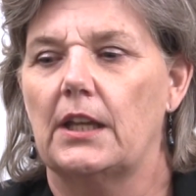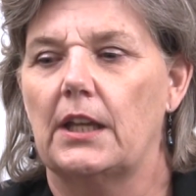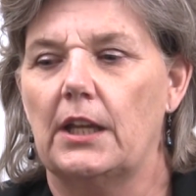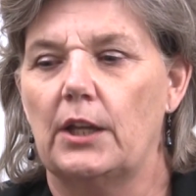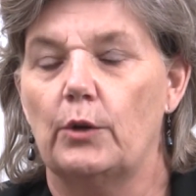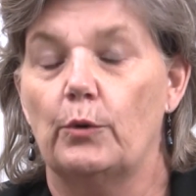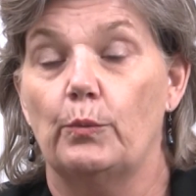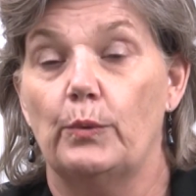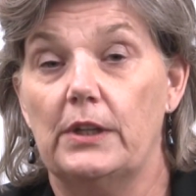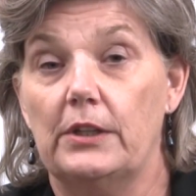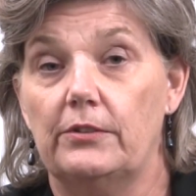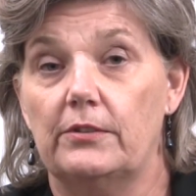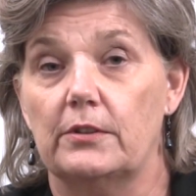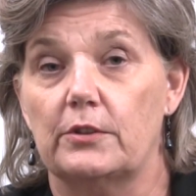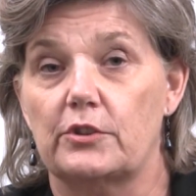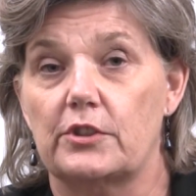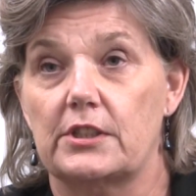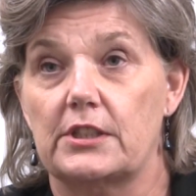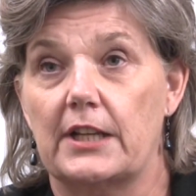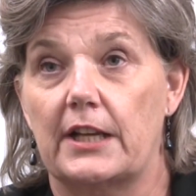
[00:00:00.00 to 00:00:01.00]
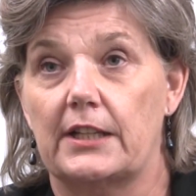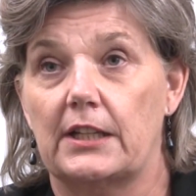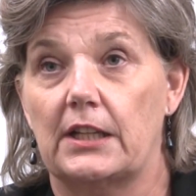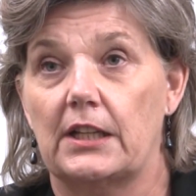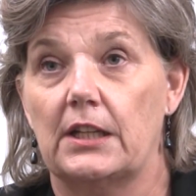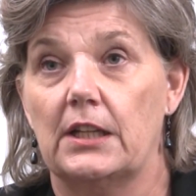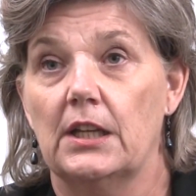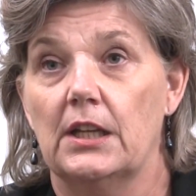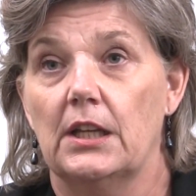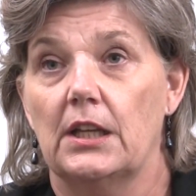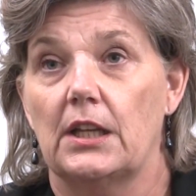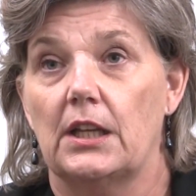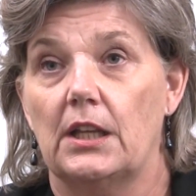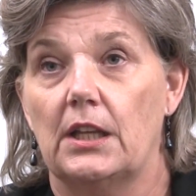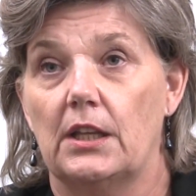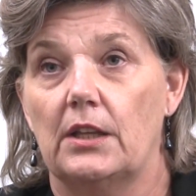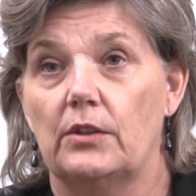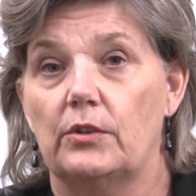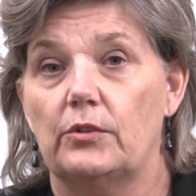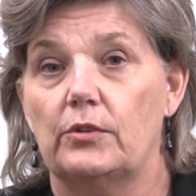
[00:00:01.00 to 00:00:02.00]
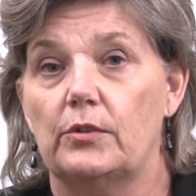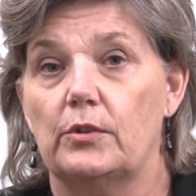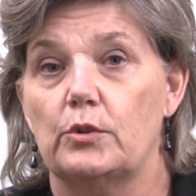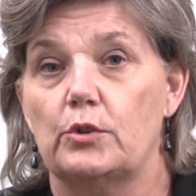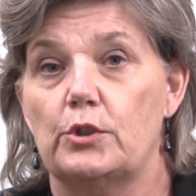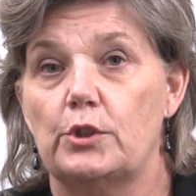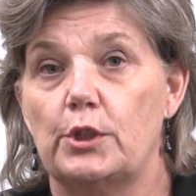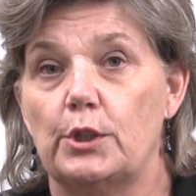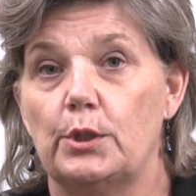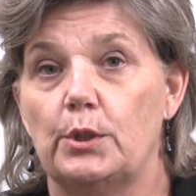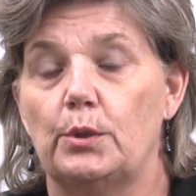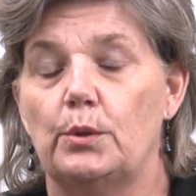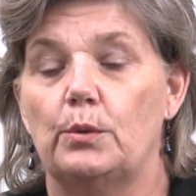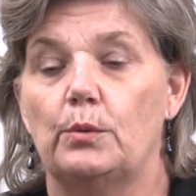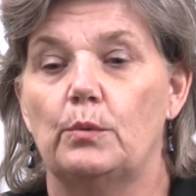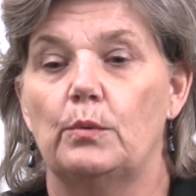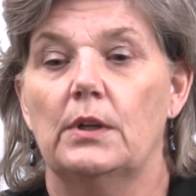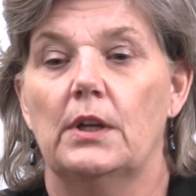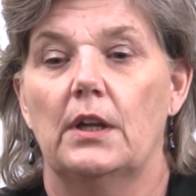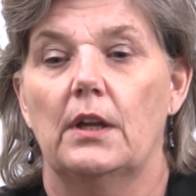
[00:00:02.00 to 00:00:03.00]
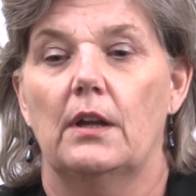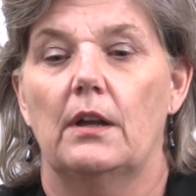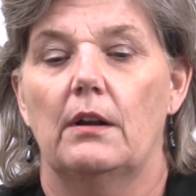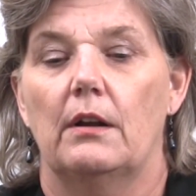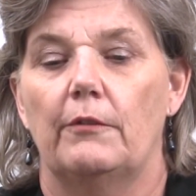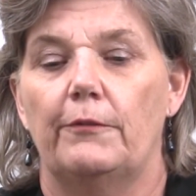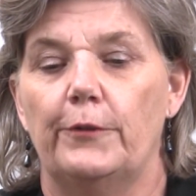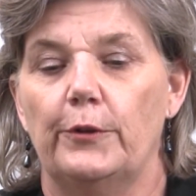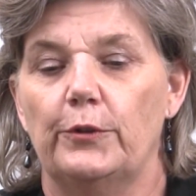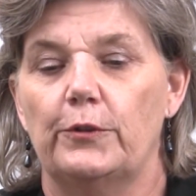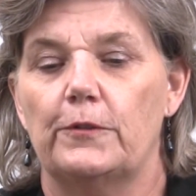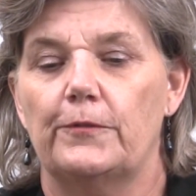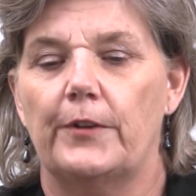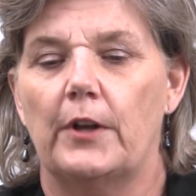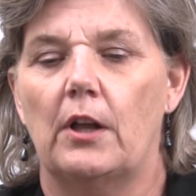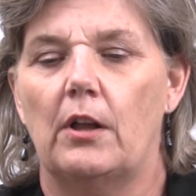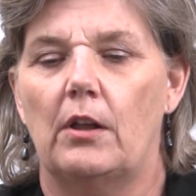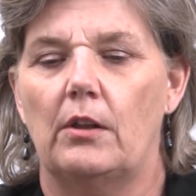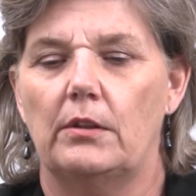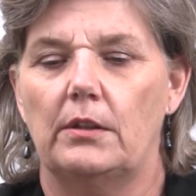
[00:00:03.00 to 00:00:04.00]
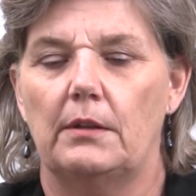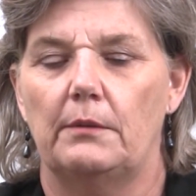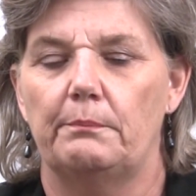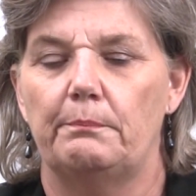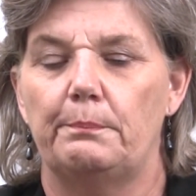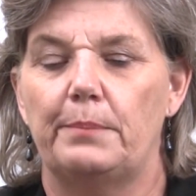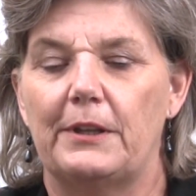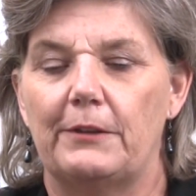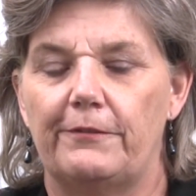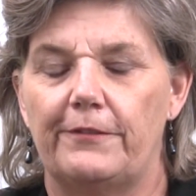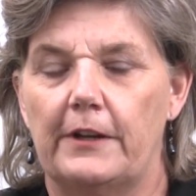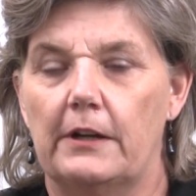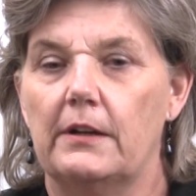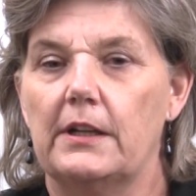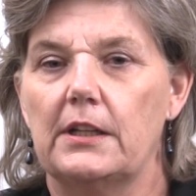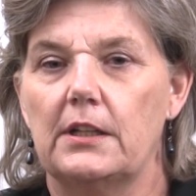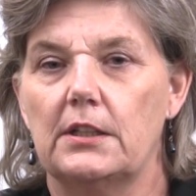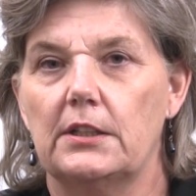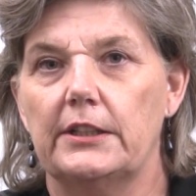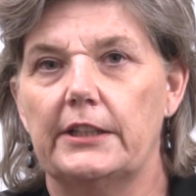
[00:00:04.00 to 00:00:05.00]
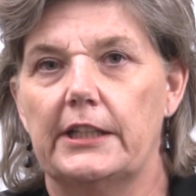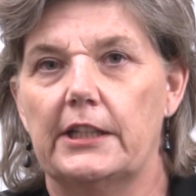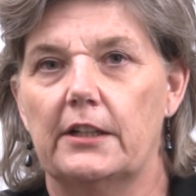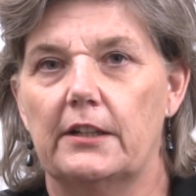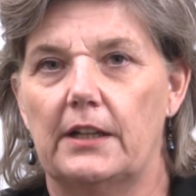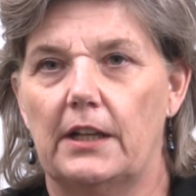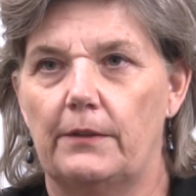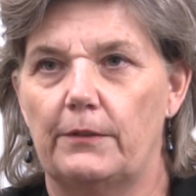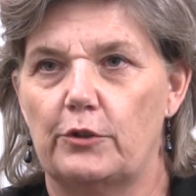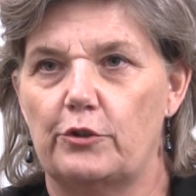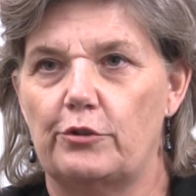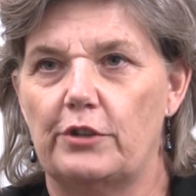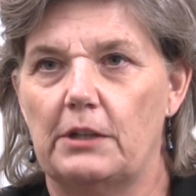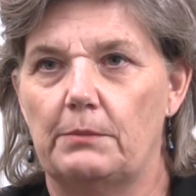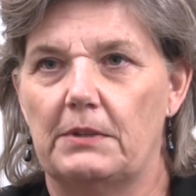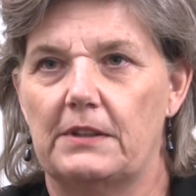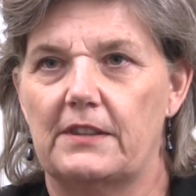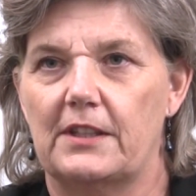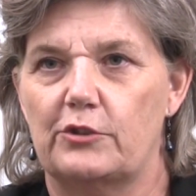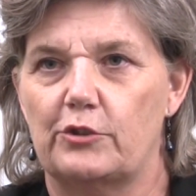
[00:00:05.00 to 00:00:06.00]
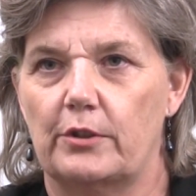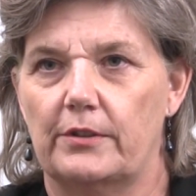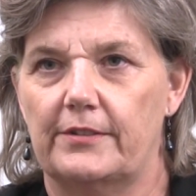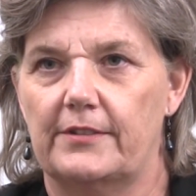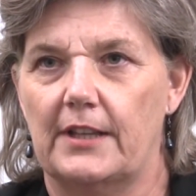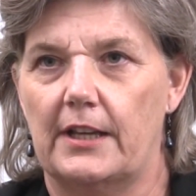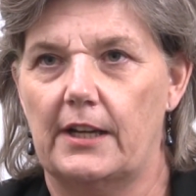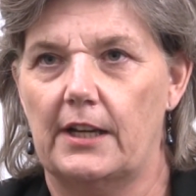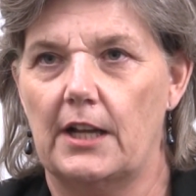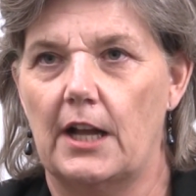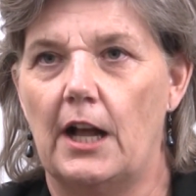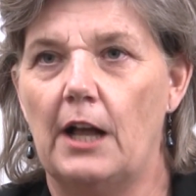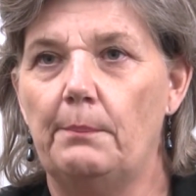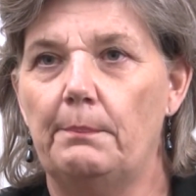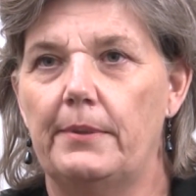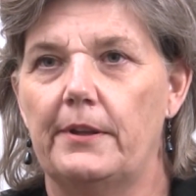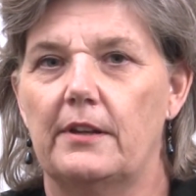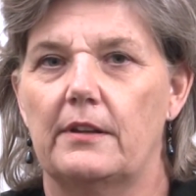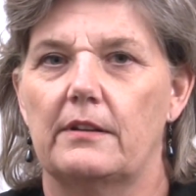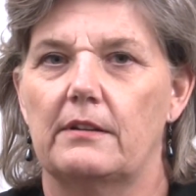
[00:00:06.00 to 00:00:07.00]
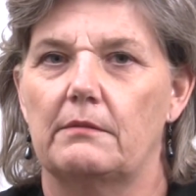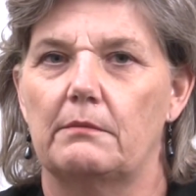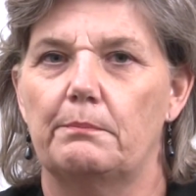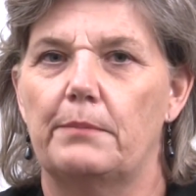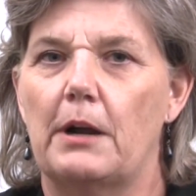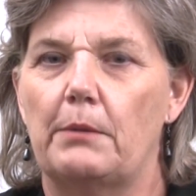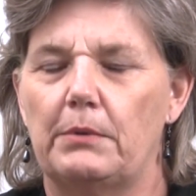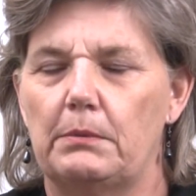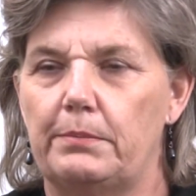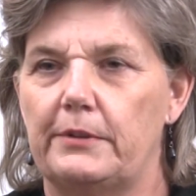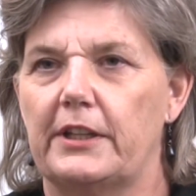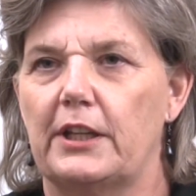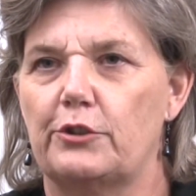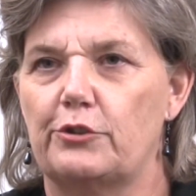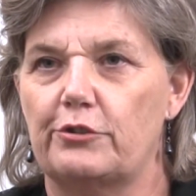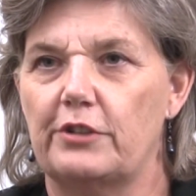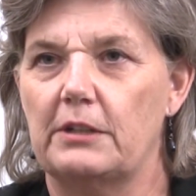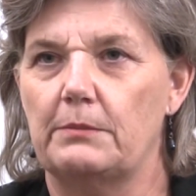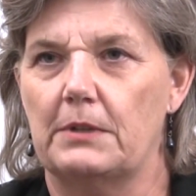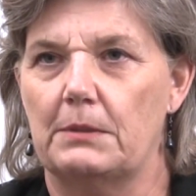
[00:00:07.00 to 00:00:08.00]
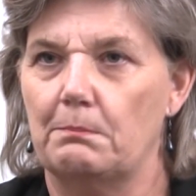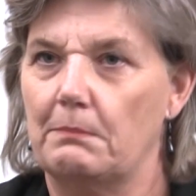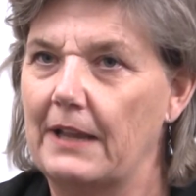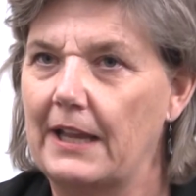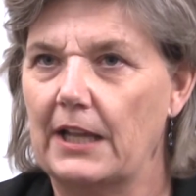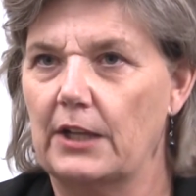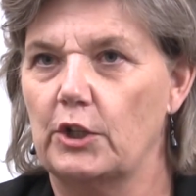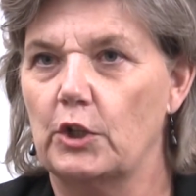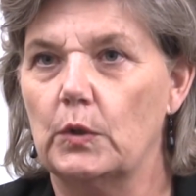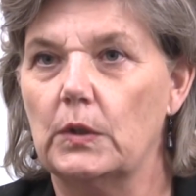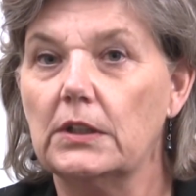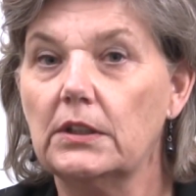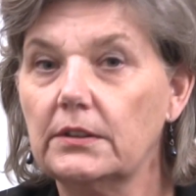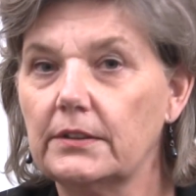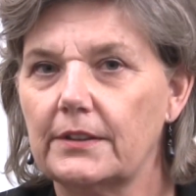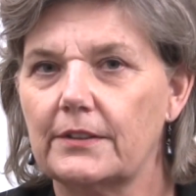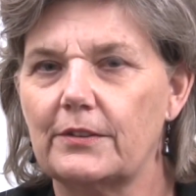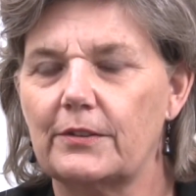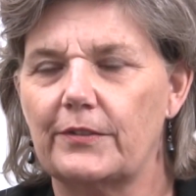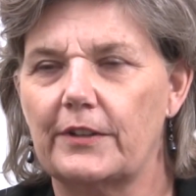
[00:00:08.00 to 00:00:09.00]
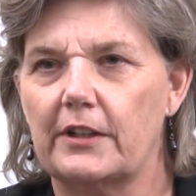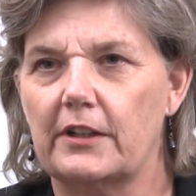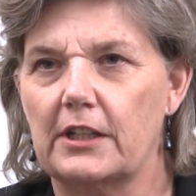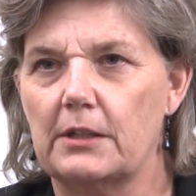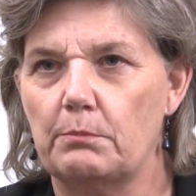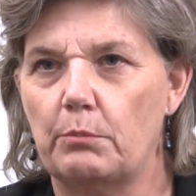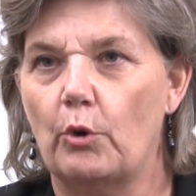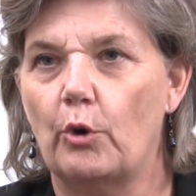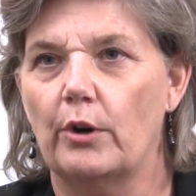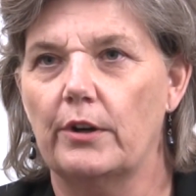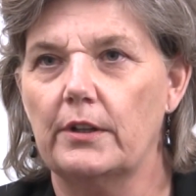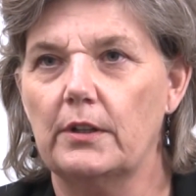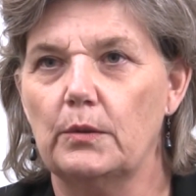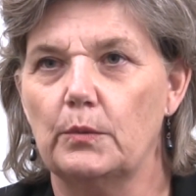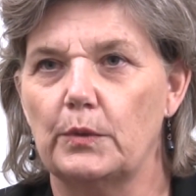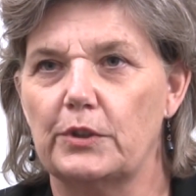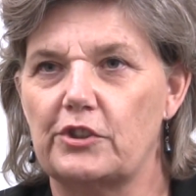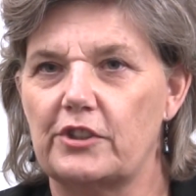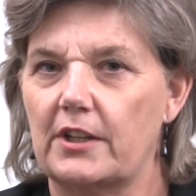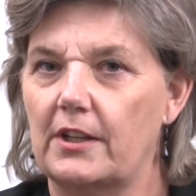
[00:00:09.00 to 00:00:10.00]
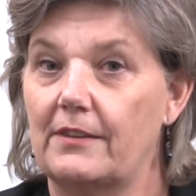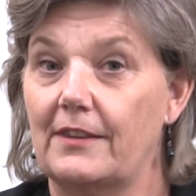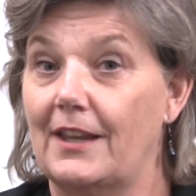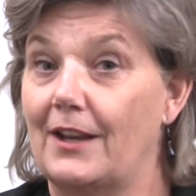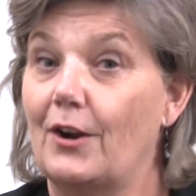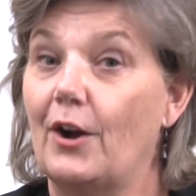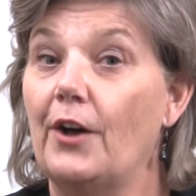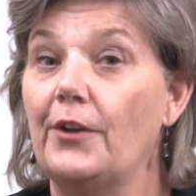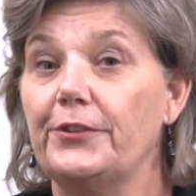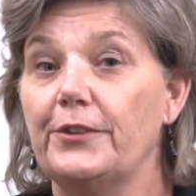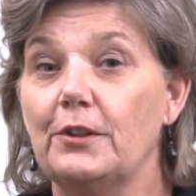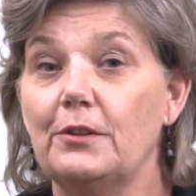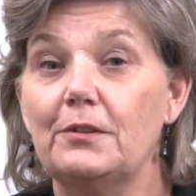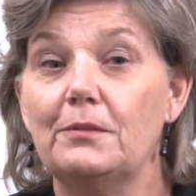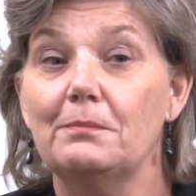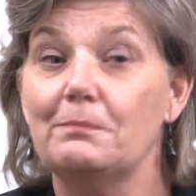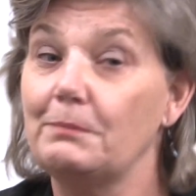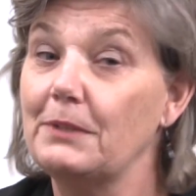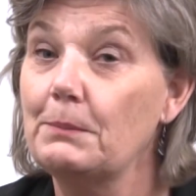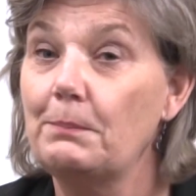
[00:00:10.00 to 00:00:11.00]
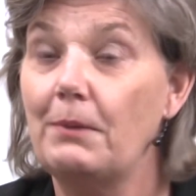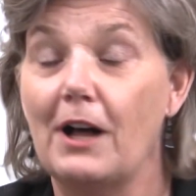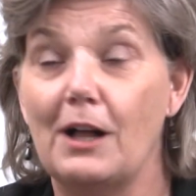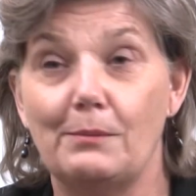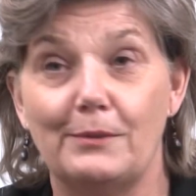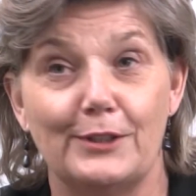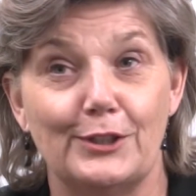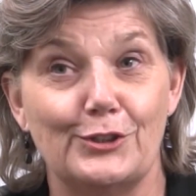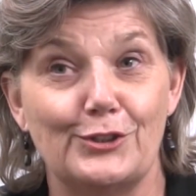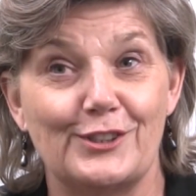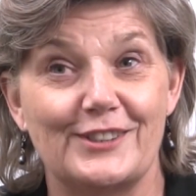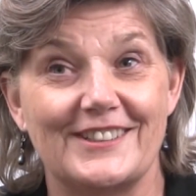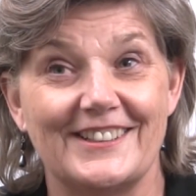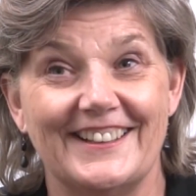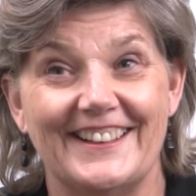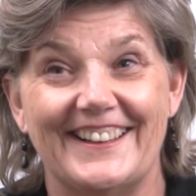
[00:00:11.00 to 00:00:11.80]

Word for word: in a research study is to, first of all, be very clear in the treatment that you're setting up Probably a treatment manual is very important, which can then also be published